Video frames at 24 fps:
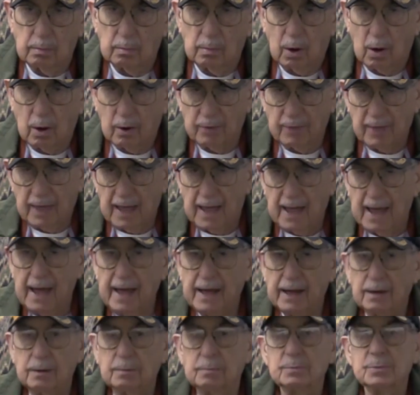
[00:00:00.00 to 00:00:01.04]
Martha
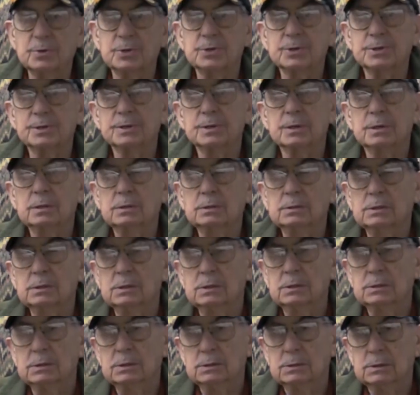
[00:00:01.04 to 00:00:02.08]
Adams.
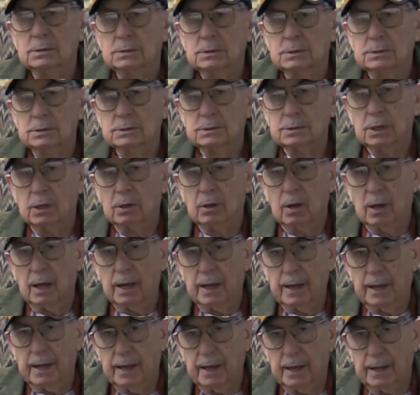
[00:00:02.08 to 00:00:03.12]
So
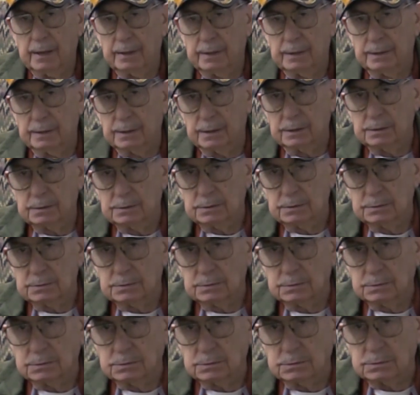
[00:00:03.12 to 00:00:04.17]
I had
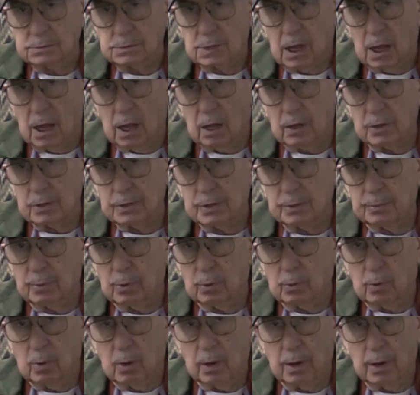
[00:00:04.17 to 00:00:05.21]

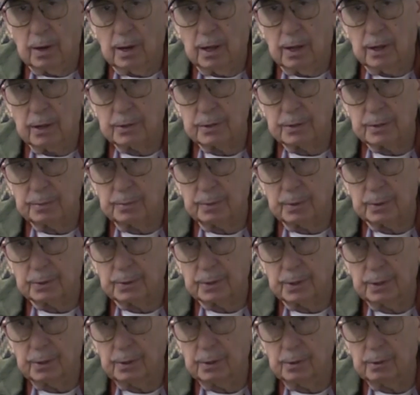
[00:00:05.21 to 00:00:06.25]
Algebra 1, Algebra
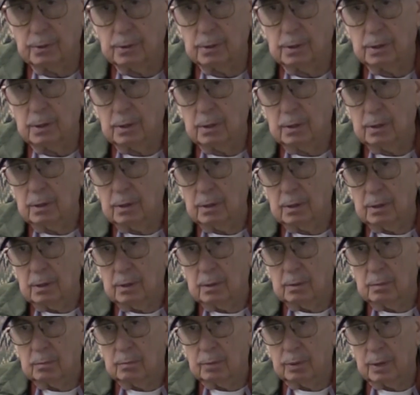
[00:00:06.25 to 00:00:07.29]
2,
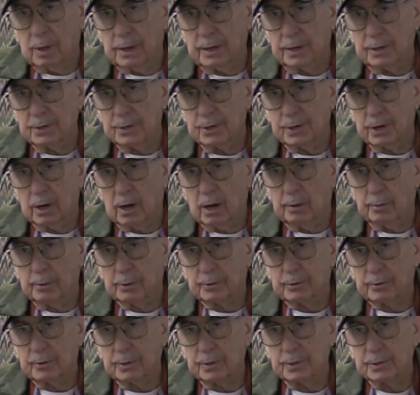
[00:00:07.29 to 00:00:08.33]
plane
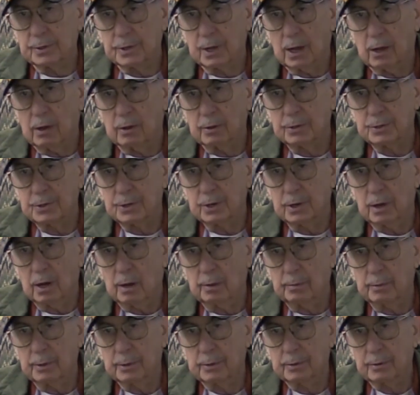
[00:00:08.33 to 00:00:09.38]
geometry, solid
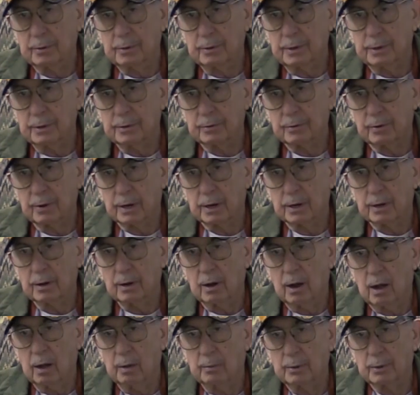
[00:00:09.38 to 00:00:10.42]
geometry, and
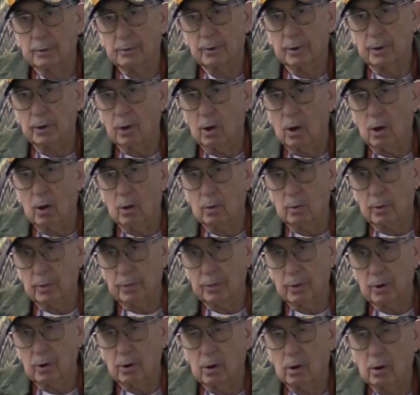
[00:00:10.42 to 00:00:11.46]
trigonometry, all
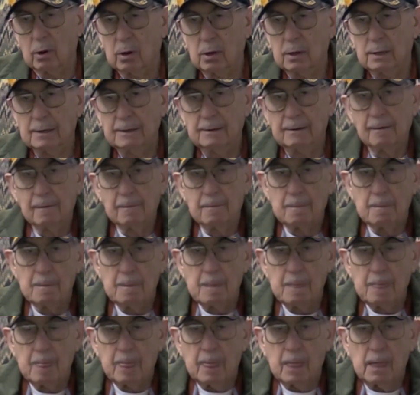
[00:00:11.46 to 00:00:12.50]
with her.
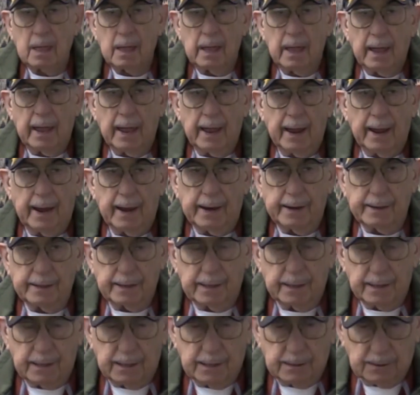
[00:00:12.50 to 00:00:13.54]

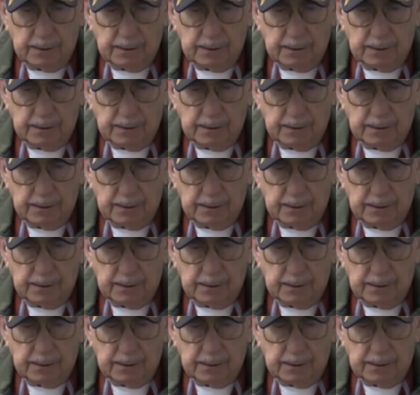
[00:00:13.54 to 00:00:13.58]
And